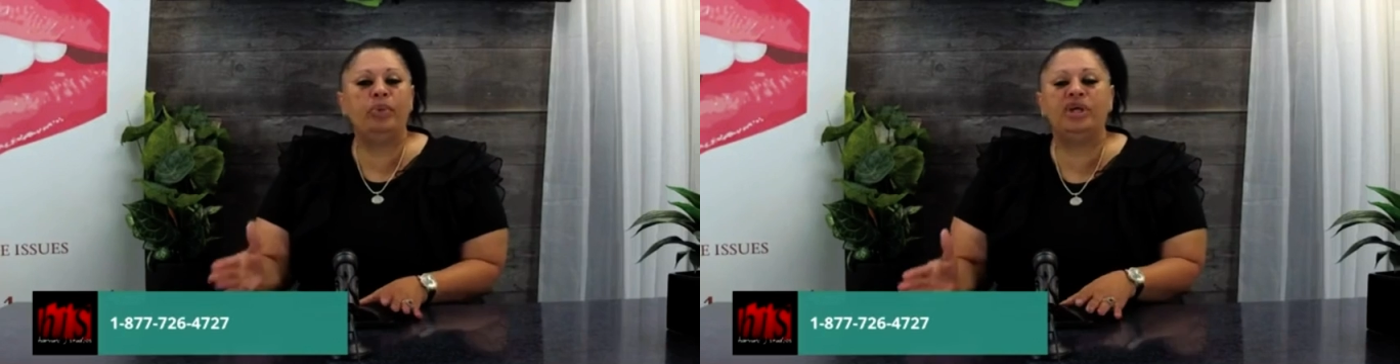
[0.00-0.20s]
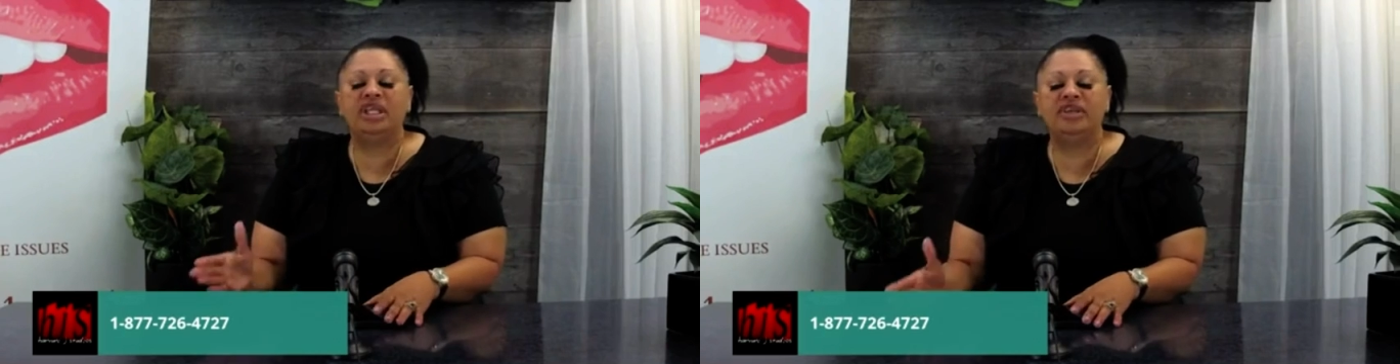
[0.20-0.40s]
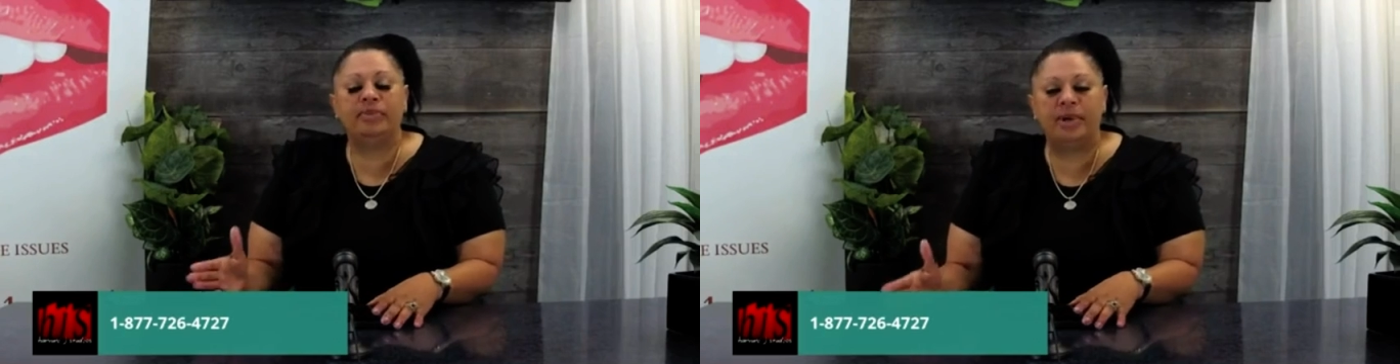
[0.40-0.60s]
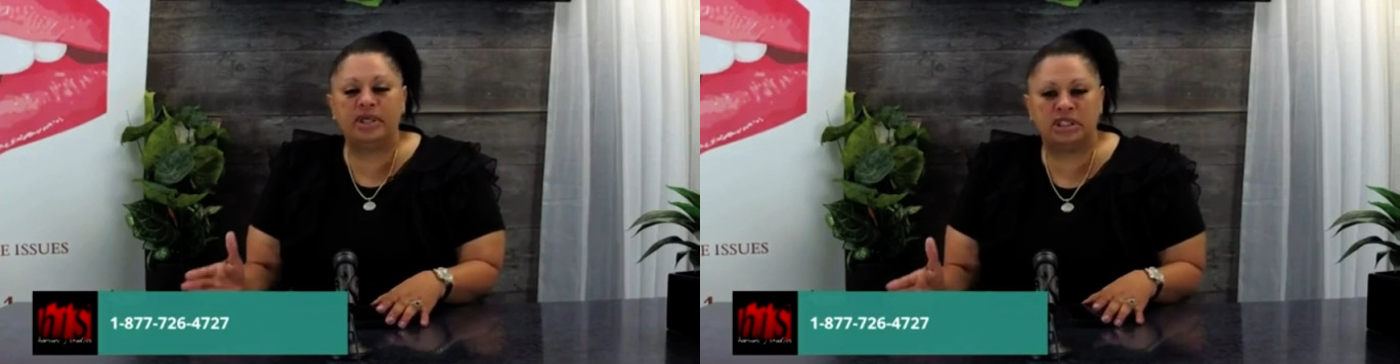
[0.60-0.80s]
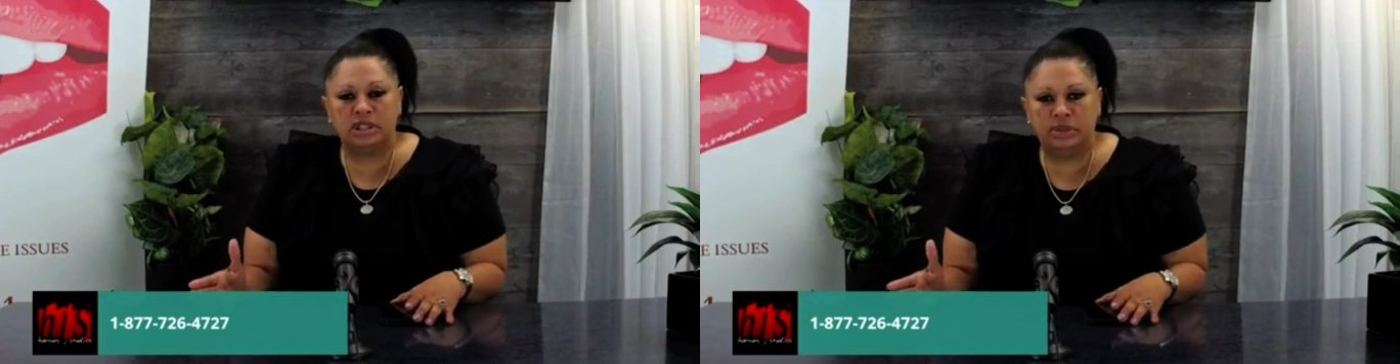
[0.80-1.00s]
wasn't even
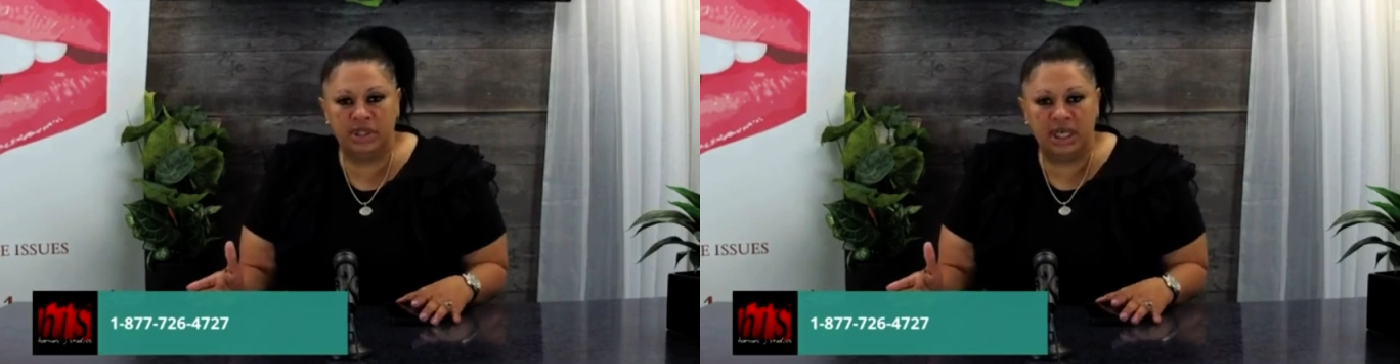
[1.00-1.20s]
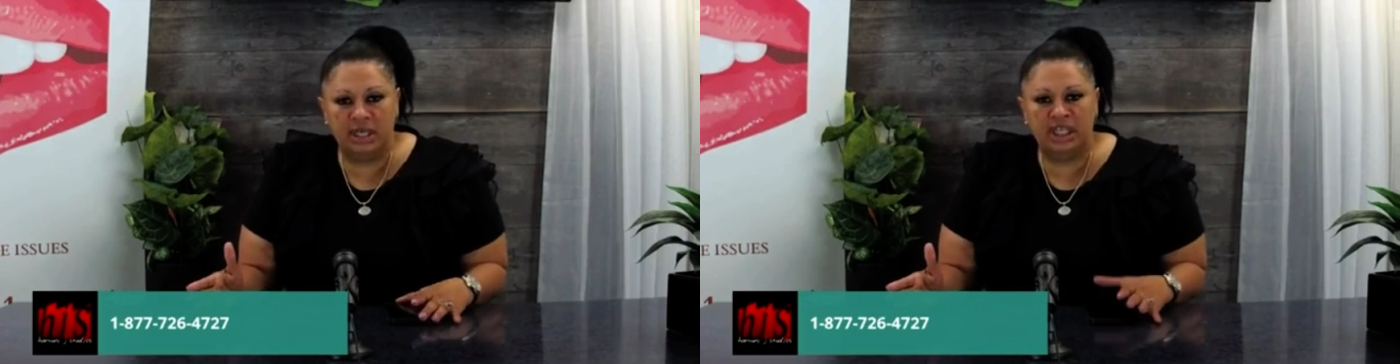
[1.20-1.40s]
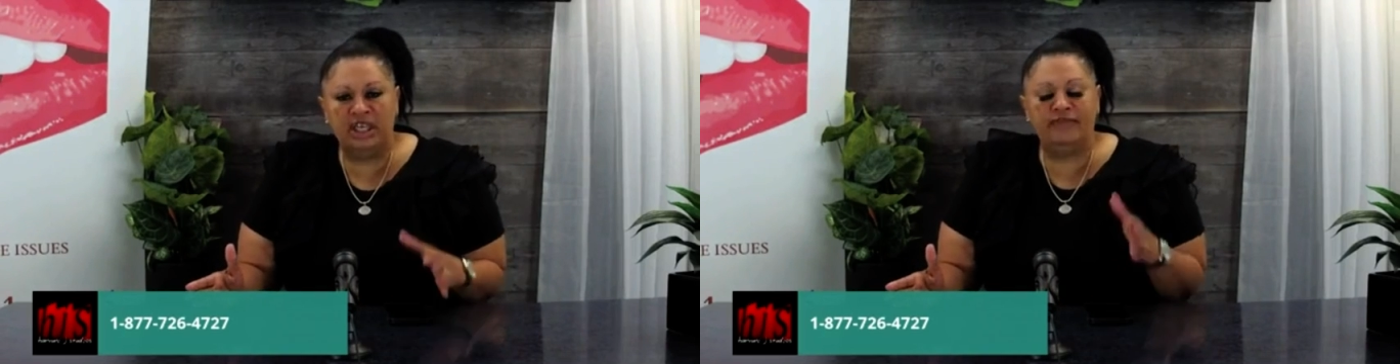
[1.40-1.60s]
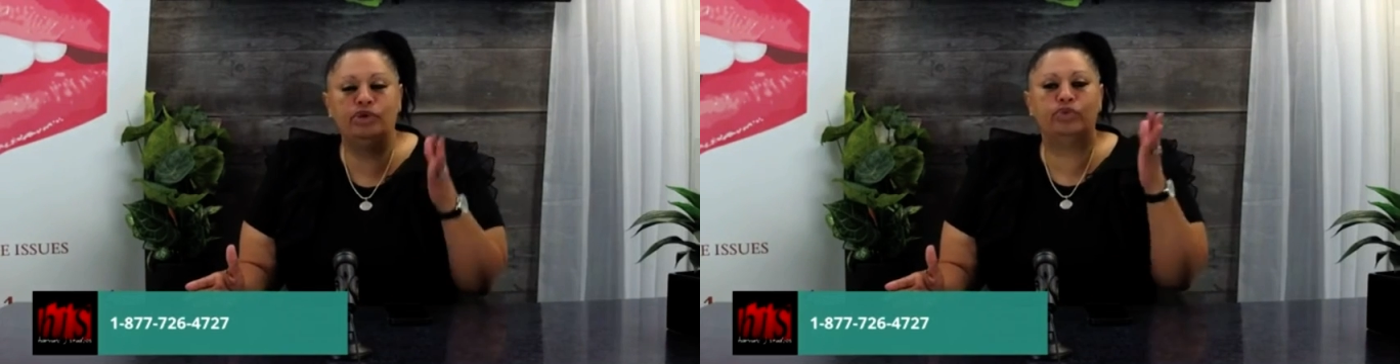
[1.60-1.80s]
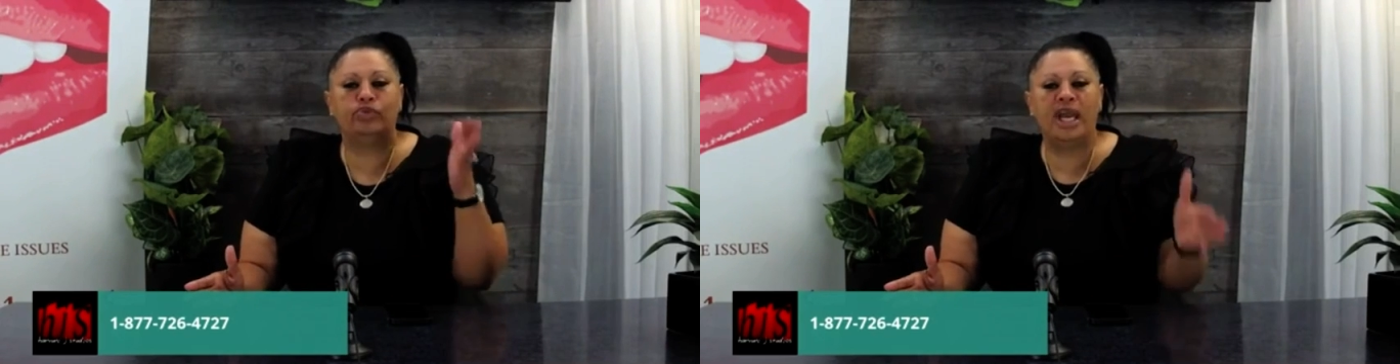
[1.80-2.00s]
supposed to do that. Give
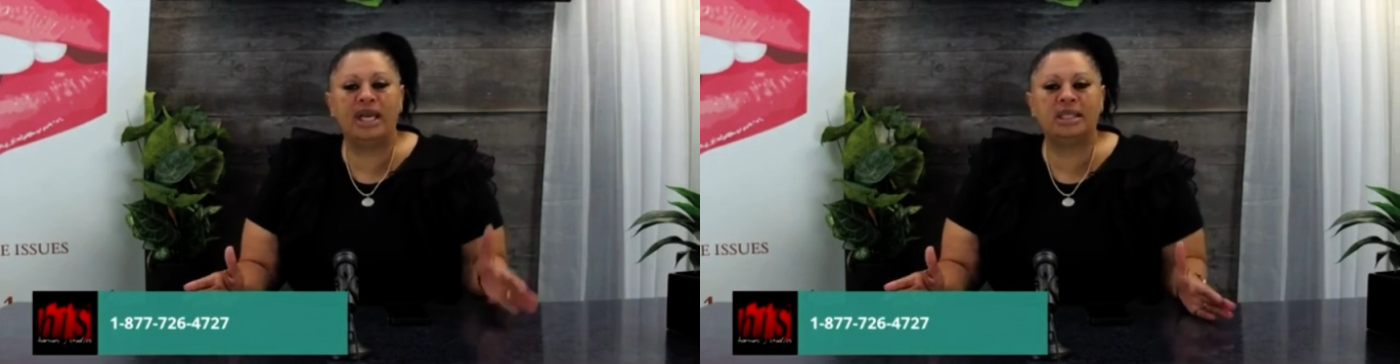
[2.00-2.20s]
you regular